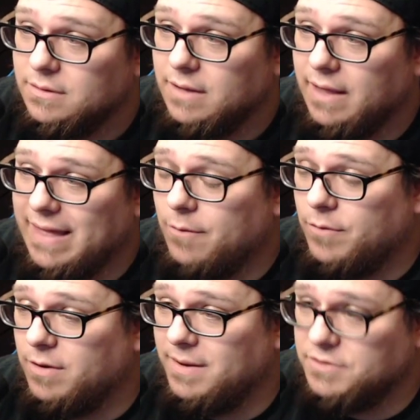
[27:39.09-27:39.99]
and that would
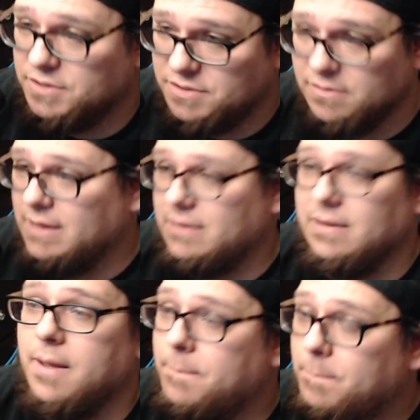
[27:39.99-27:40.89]
have been just like
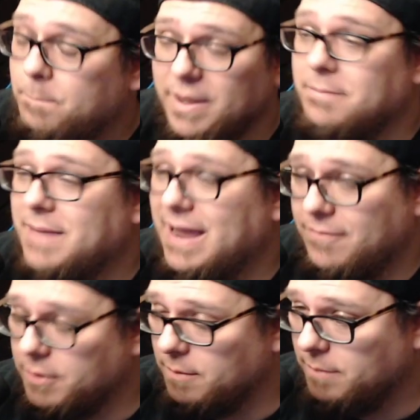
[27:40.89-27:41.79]
a big bang for
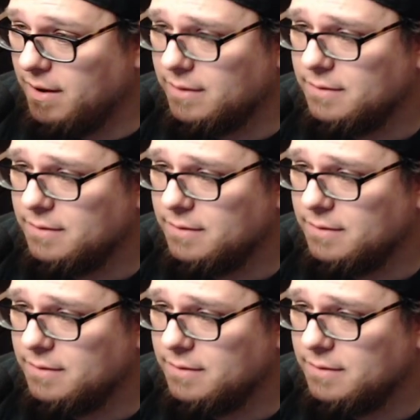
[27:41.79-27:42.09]
your buck.